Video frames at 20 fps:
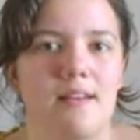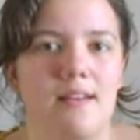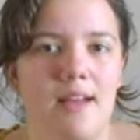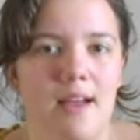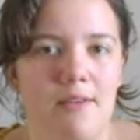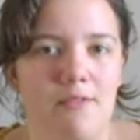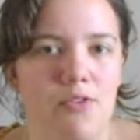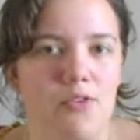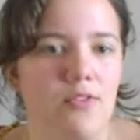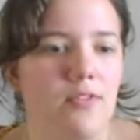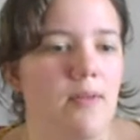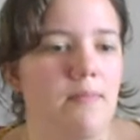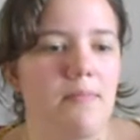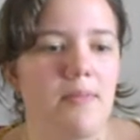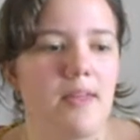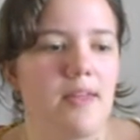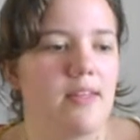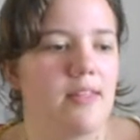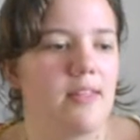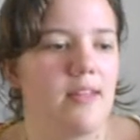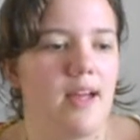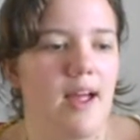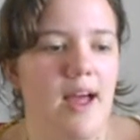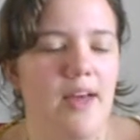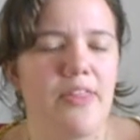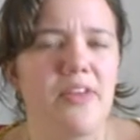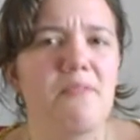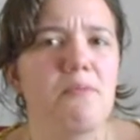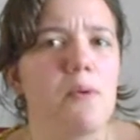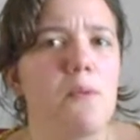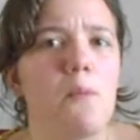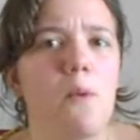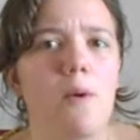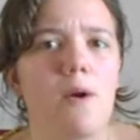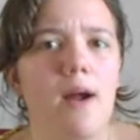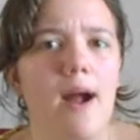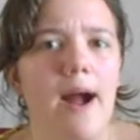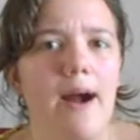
it was something that I think we wore